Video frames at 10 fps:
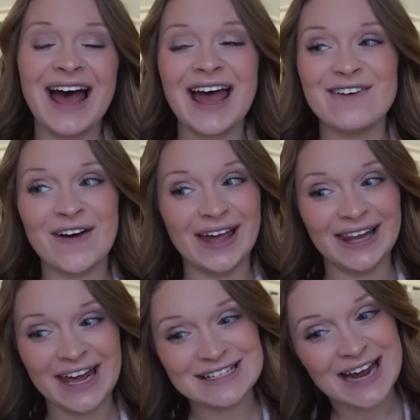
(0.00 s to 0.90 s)
If I
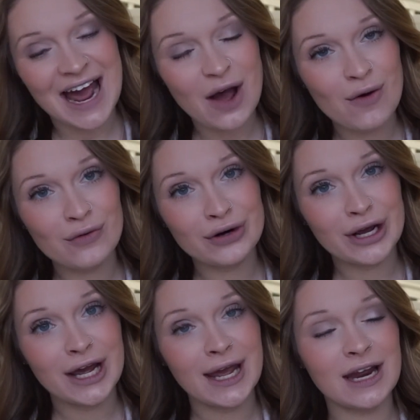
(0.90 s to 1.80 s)
lay down
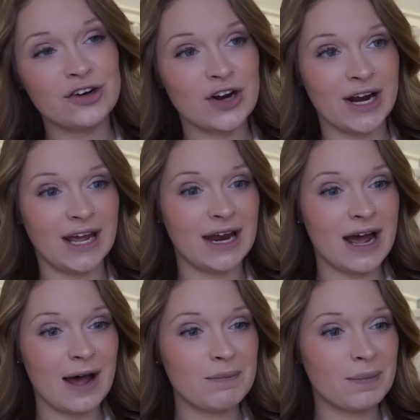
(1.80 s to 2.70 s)
and I try to get
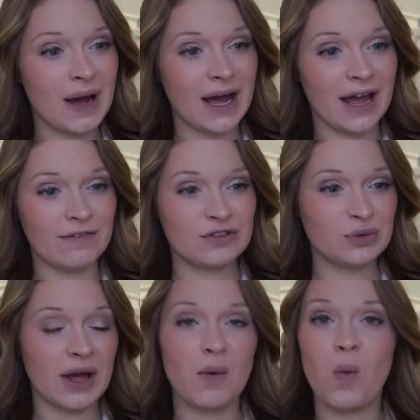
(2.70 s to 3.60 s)
up, I have to
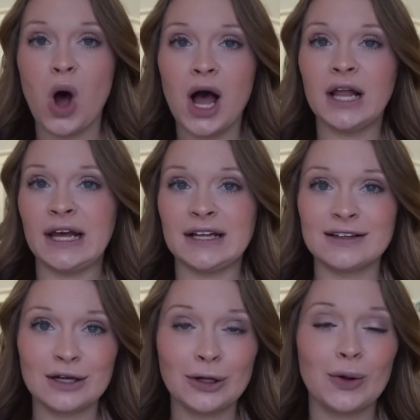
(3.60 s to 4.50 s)
like walk like a
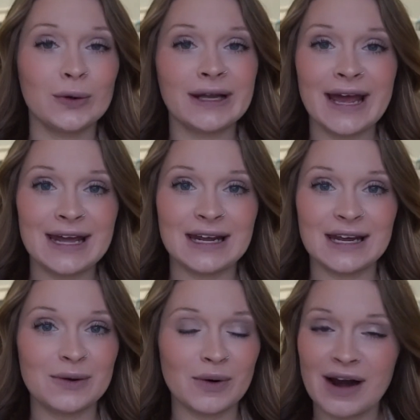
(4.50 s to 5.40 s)
little old
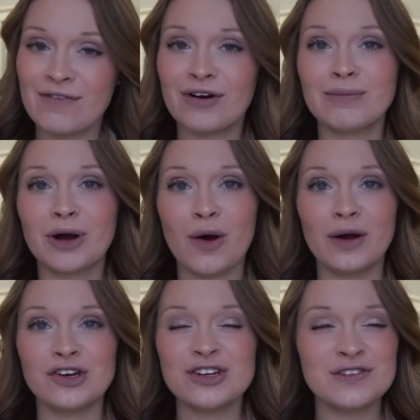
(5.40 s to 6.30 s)
lady wherever I'm
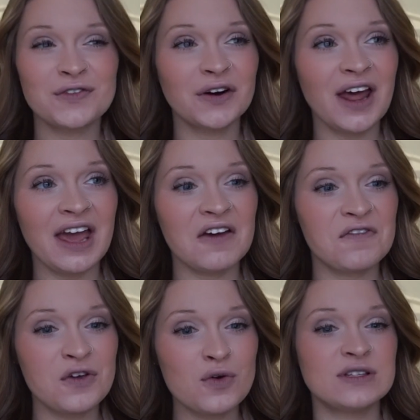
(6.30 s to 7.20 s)
going just for like a
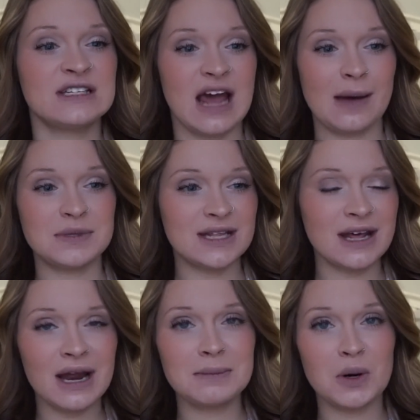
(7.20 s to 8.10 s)
few steps and
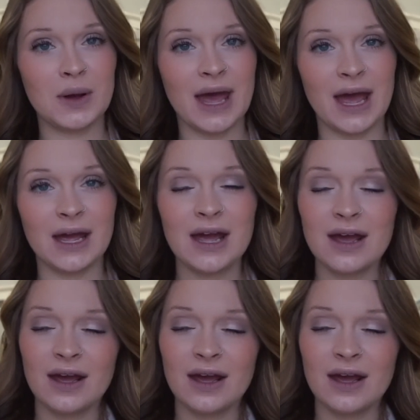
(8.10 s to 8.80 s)
then I'm okay.